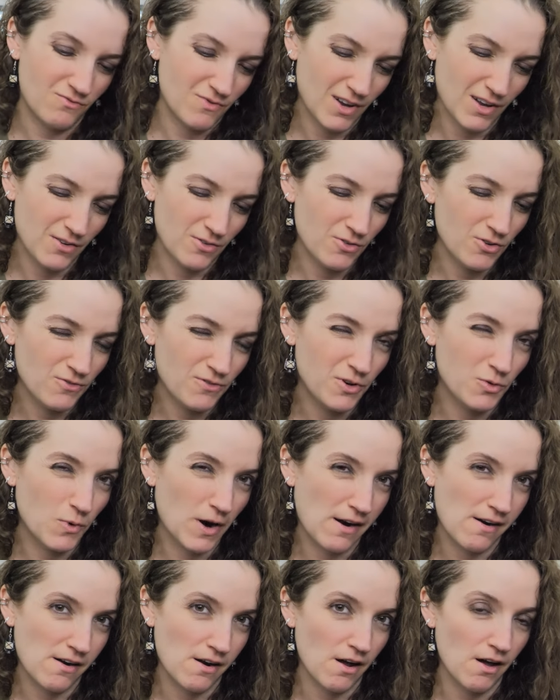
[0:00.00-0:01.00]
I don't know if you'd
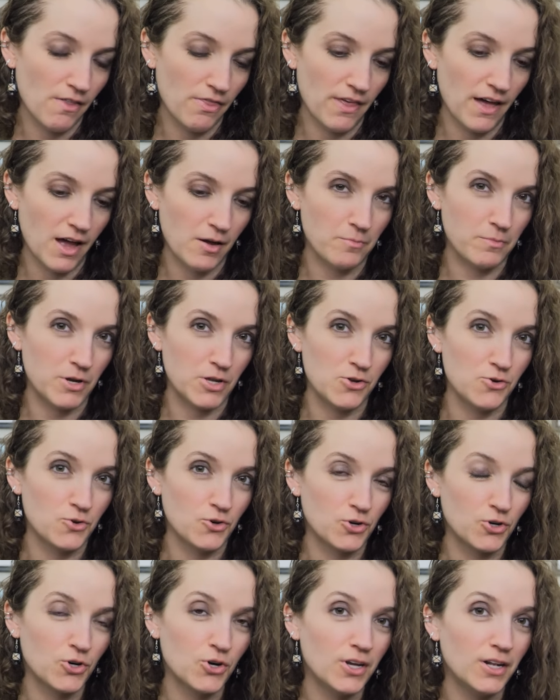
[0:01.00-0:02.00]
wear it on that, but you
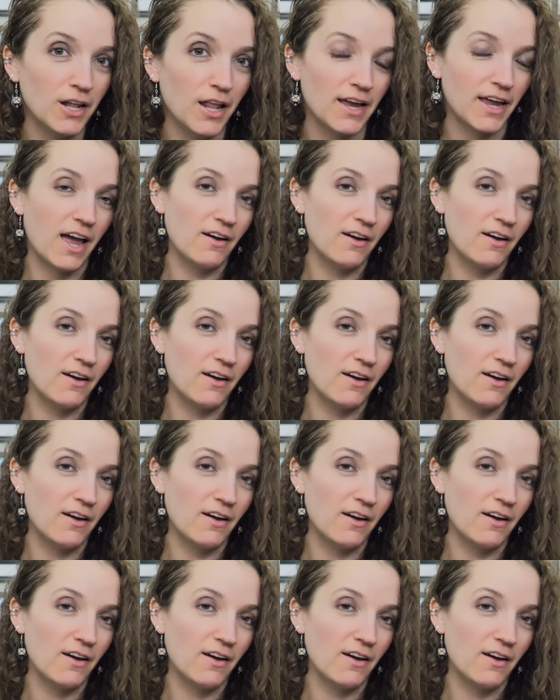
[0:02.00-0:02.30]
could like